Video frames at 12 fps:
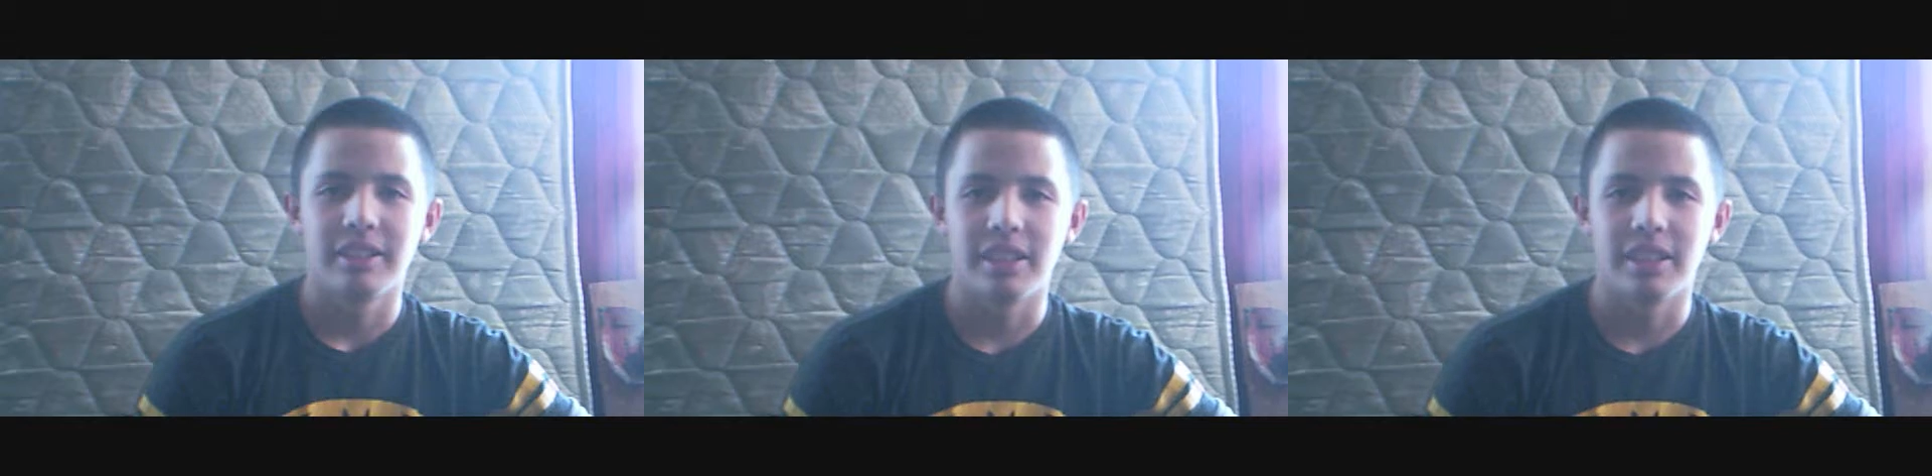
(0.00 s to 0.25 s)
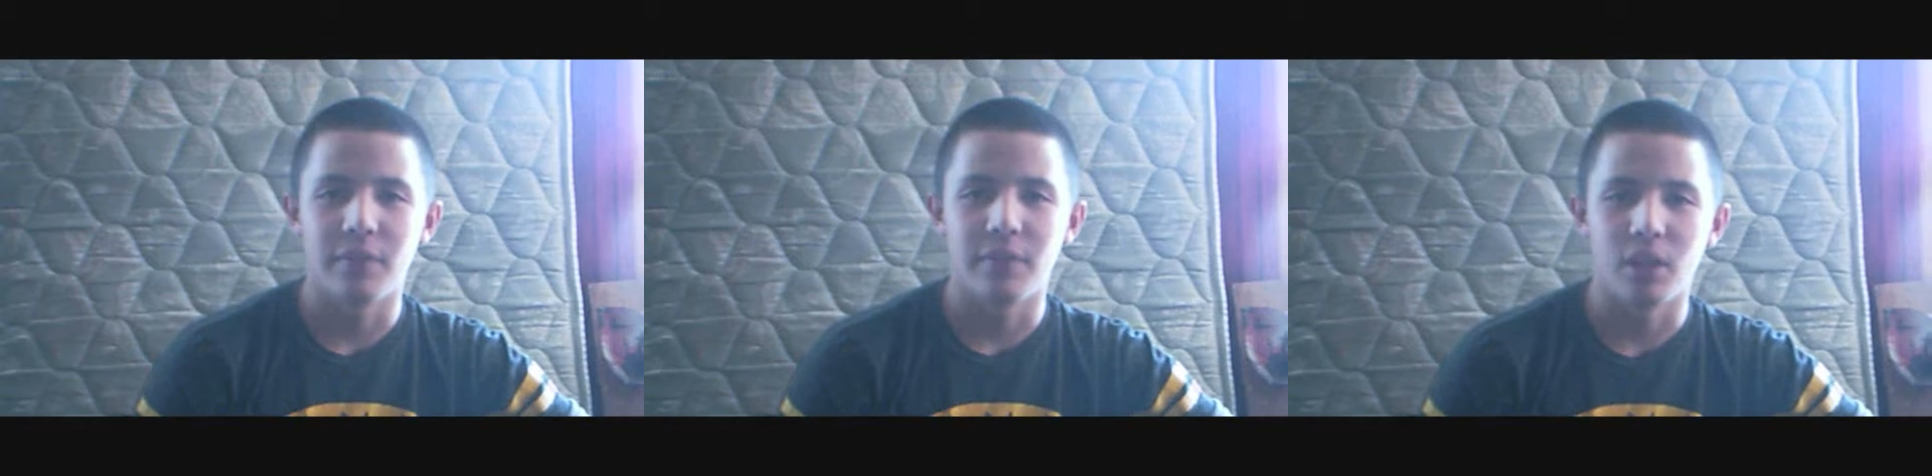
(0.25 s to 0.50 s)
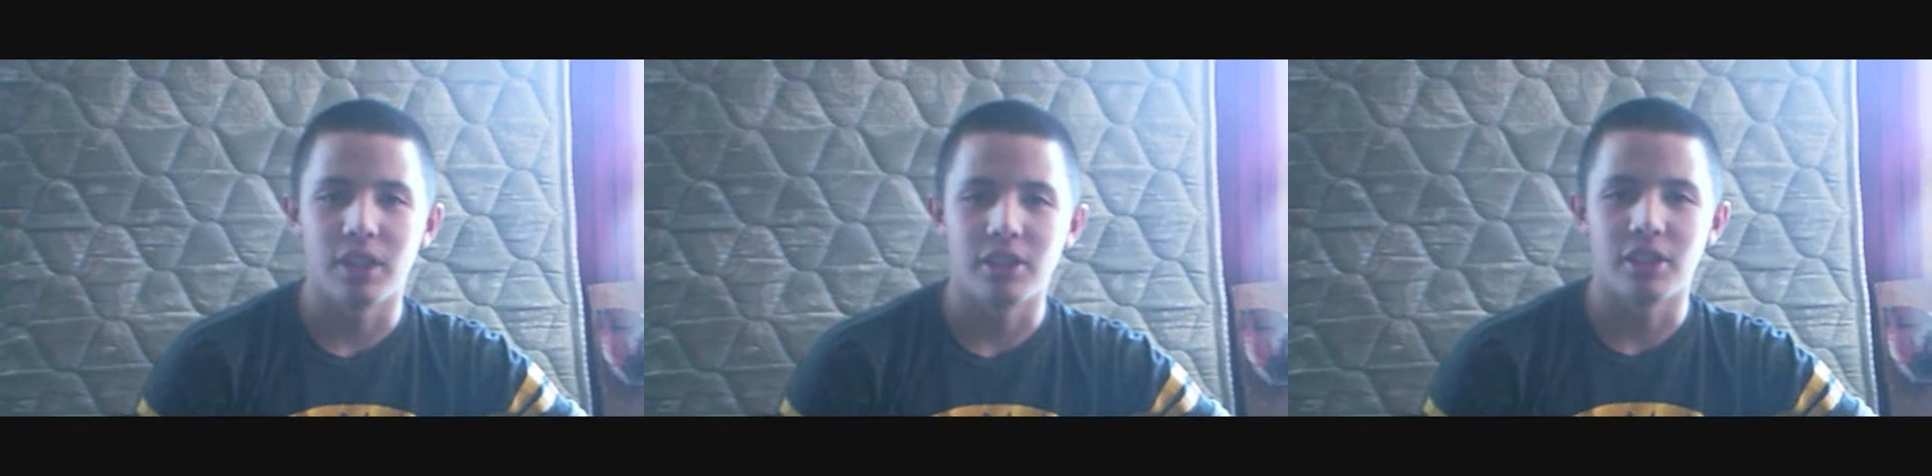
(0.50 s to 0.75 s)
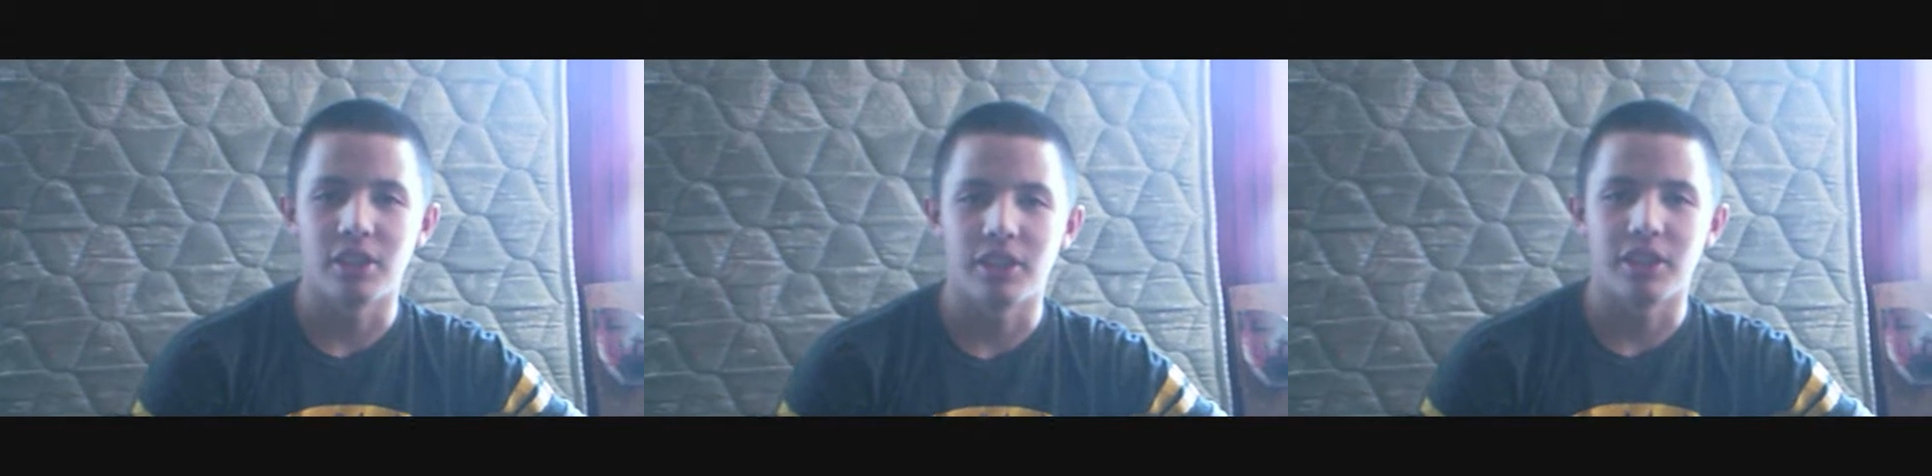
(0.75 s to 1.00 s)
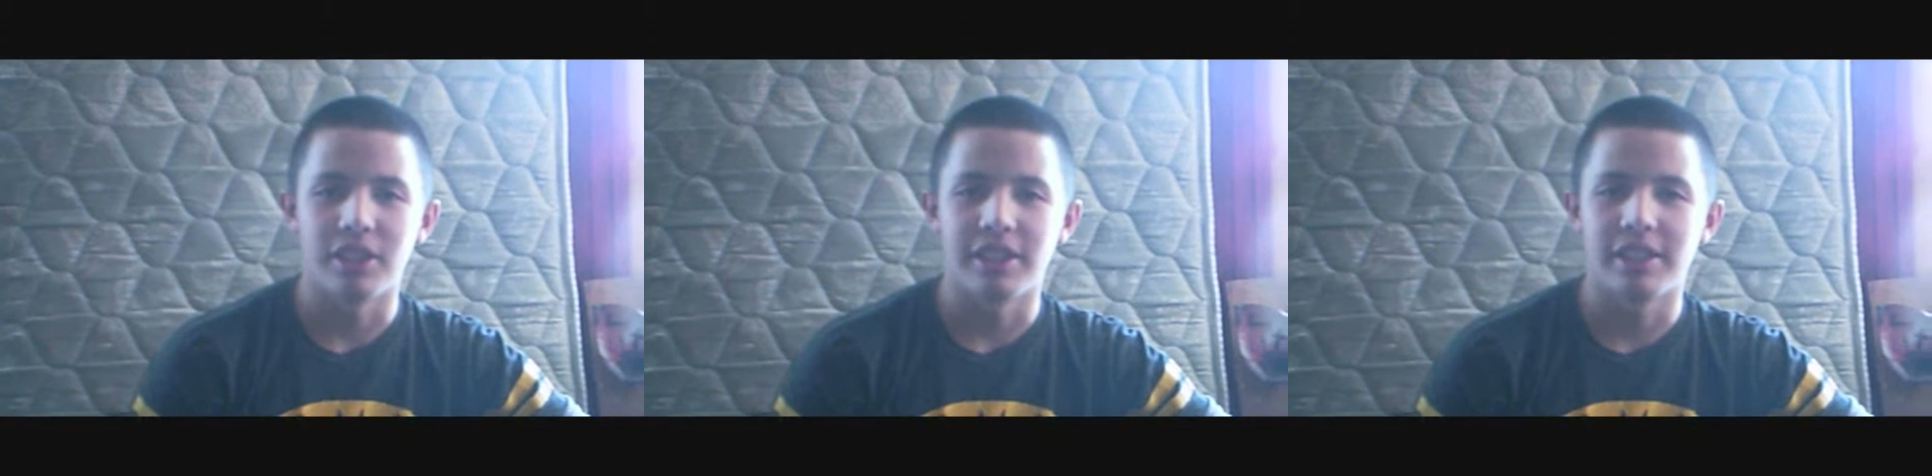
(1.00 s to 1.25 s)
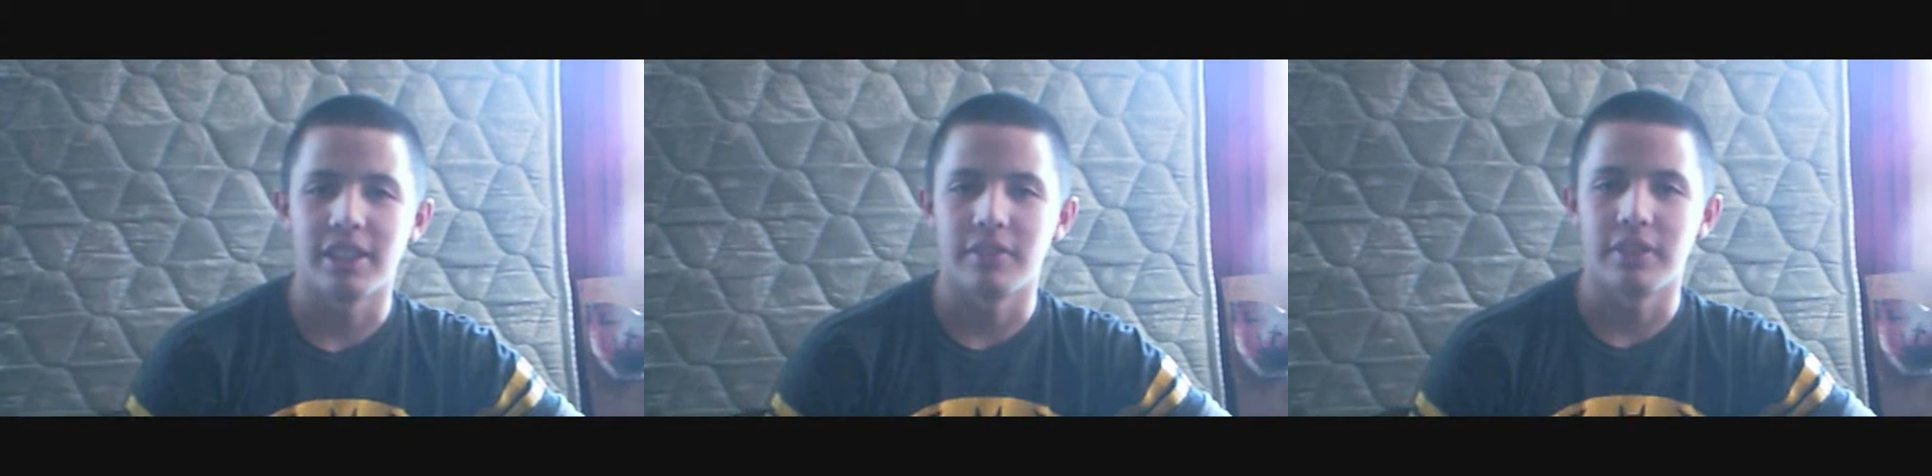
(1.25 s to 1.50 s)
Day
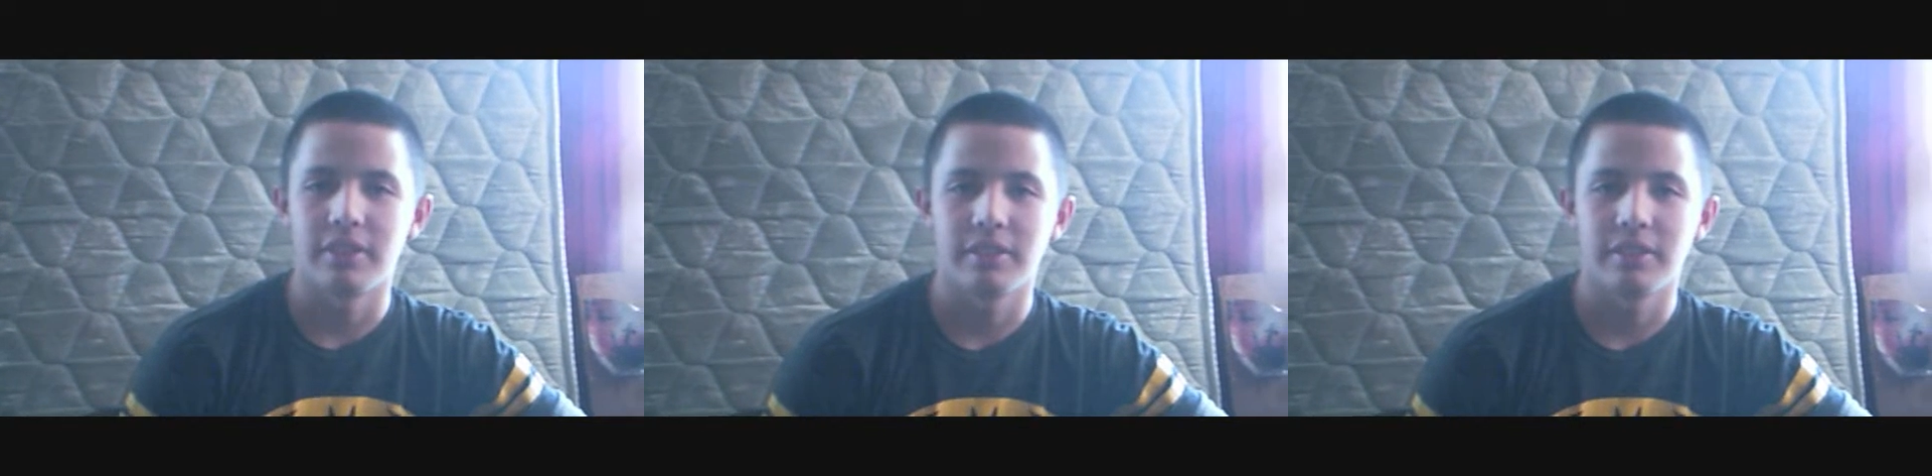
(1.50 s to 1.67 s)
437.